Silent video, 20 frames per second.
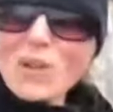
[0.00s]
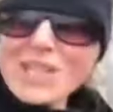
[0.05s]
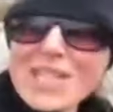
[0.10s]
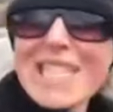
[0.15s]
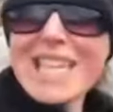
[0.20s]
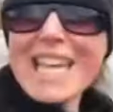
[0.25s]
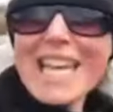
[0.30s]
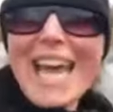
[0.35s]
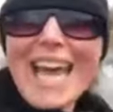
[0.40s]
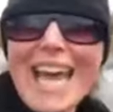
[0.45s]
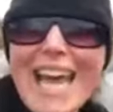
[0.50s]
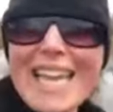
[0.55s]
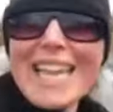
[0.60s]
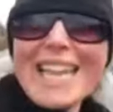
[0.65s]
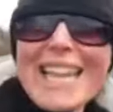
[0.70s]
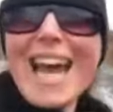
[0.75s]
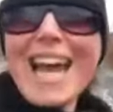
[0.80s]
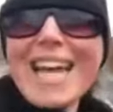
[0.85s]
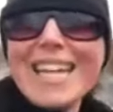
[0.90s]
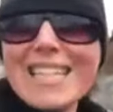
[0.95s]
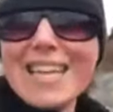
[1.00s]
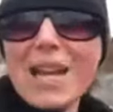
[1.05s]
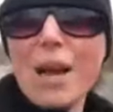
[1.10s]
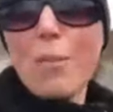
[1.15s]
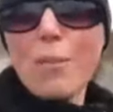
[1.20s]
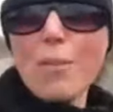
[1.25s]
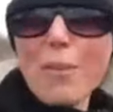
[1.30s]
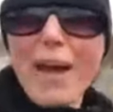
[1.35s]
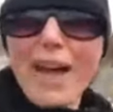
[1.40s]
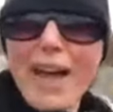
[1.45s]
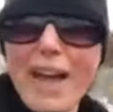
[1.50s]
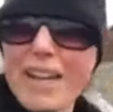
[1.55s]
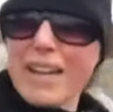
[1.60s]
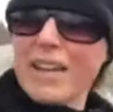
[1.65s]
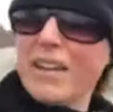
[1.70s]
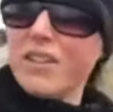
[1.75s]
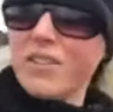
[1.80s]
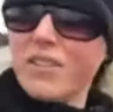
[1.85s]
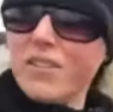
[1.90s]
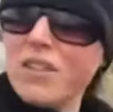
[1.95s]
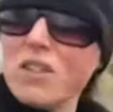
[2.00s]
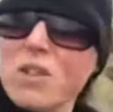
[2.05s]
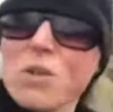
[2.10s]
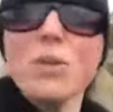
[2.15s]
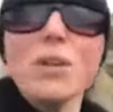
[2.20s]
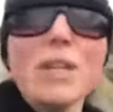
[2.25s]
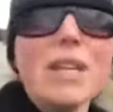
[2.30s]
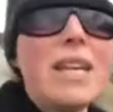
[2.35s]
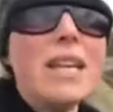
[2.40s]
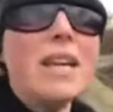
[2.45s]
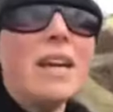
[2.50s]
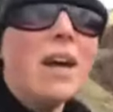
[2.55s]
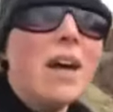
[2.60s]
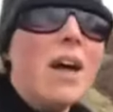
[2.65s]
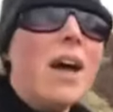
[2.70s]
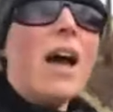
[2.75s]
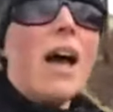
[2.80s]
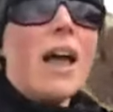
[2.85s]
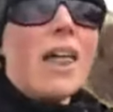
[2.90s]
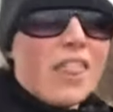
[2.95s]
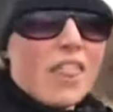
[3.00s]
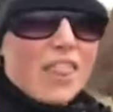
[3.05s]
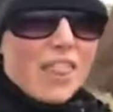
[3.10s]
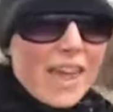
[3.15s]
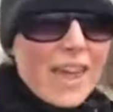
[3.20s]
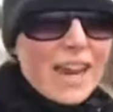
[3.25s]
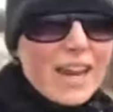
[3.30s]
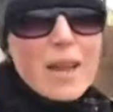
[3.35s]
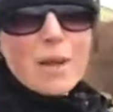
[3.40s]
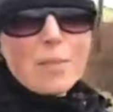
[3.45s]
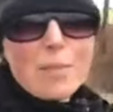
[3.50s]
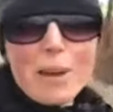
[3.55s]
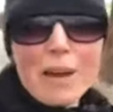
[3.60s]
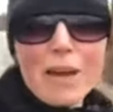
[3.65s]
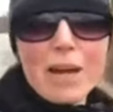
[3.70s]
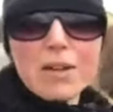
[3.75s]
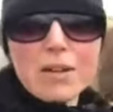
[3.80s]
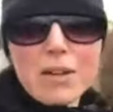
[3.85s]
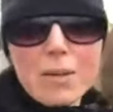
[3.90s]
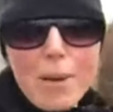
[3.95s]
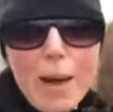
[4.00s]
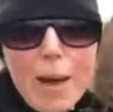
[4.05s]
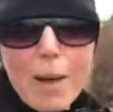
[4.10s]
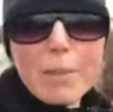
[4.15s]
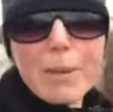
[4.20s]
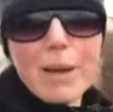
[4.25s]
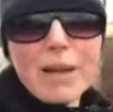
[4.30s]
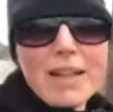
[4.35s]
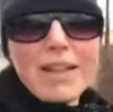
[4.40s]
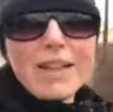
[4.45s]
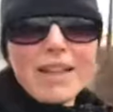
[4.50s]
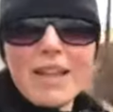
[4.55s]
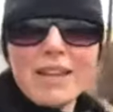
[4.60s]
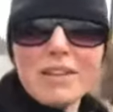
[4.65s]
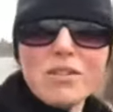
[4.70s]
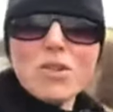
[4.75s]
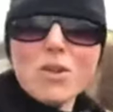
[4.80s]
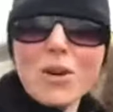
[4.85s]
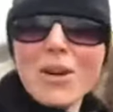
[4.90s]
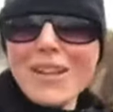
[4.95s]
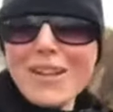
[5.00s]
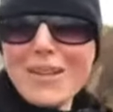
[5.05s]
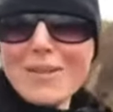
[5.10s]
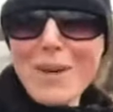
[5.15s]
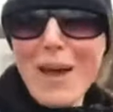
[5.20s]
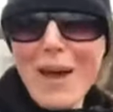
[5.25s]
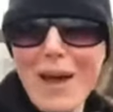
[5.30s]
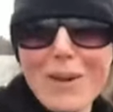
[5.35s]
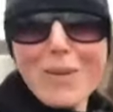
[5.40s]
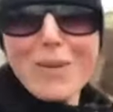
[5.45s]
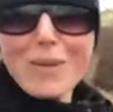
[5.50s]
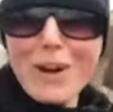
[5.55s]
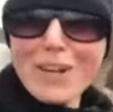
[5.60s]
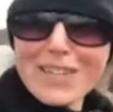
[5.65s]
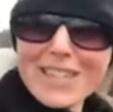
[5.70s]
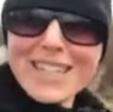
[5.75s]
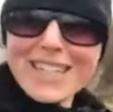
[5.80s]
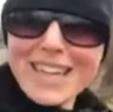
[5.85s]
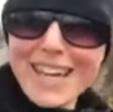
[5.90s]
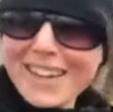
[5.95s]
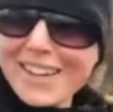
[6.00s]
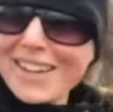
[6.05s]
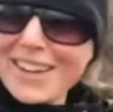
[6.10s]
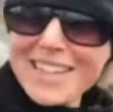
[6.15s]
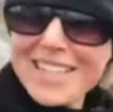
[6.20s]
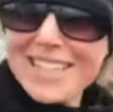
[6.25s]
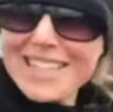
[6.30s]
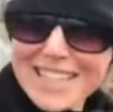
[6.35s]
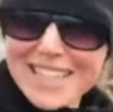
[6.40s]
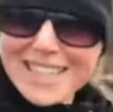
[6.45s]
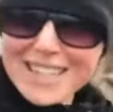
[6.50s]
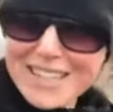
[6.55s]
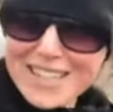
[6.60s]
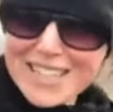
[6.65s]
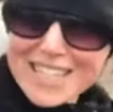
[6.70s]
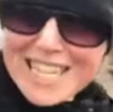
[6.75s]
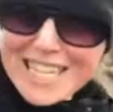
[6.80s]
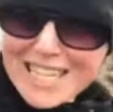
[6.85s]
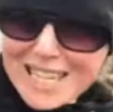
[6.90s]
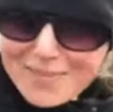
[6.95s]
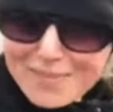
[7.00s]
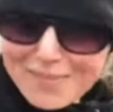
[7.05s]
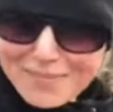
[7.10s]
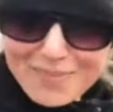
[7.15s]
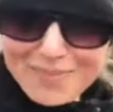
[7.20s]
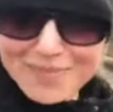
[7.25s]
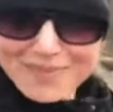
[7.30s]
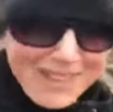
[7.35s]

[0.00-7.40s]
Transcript: once they had that down pat individually, then I paired them up and then trained them how to walk together as a little team.